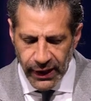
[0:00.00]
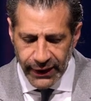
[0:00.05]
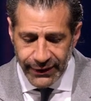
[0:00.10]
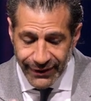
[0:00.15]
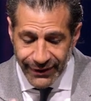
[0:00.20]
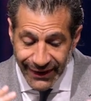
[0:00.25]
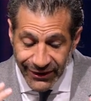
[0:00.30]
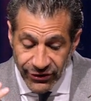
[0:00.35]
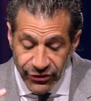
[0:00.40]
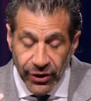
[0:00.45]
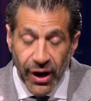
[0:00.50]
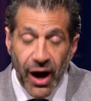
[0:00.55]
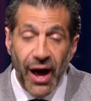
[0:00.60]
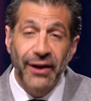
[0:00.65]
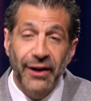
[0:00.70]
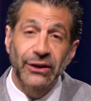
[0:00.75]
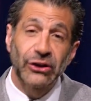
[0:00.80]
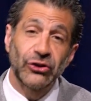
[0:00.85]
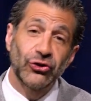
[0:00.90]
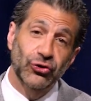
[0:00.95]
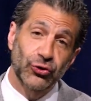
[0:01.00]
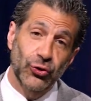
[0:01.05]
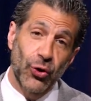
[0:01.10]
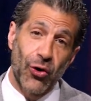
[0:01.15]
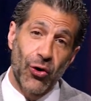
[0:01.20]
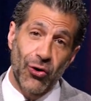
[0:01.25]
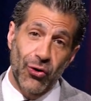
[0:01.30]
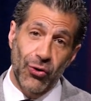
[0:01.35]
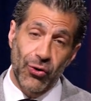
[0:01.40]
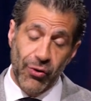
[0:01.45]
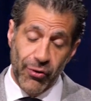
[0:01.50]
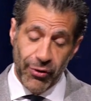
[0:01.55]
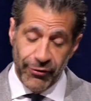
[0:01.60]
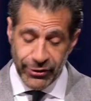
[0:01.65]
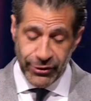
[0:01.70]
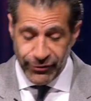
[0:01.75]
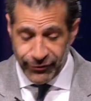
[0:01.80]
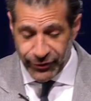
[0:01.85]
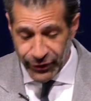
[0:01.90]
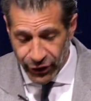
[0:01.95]
like things are out of control
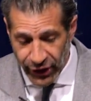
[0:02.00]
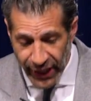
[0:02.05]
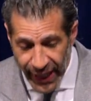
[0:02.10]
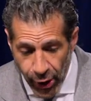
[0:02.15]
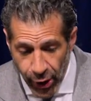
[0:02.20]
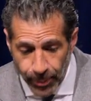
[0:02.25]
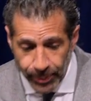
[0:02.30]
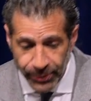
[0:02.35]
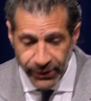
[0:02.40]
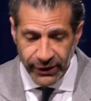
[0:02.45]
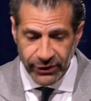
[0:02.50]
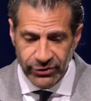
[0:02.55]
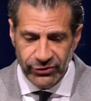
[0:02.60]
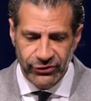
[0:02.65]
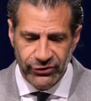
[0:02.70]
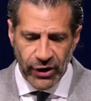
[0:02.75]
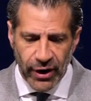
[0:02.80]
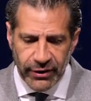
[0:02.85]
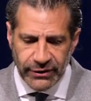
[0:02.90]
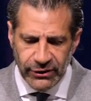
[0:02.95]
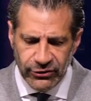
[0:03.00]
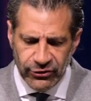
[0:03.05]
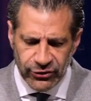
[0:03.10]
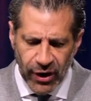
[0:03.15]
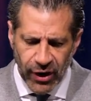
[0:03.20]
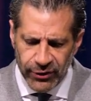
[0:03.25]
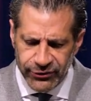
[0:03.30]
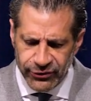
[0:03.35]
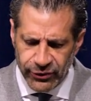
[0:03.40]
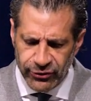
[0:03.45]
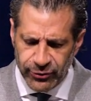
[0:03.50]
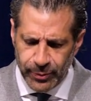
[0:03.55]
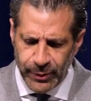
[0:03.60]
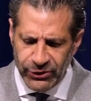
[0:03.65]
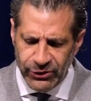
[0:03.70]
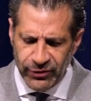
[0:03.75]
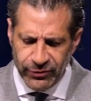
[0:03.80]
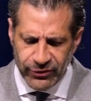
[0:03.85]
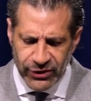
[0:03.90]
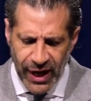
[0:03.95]
or you feel helpless. Darkness also
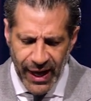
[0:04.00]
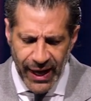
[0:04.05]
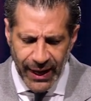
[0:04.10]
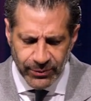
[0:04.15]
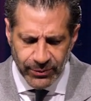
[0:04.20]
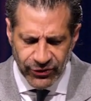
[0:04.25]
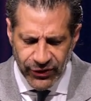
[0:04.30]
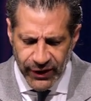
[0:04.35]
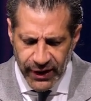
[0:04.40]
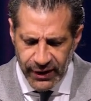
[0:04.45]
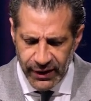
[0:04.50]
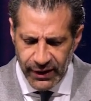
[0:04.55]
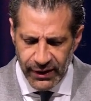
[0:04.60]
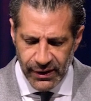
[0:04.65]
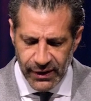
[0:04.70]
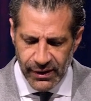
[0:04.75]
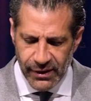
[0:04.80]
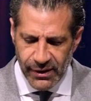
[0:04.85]
speaks of times that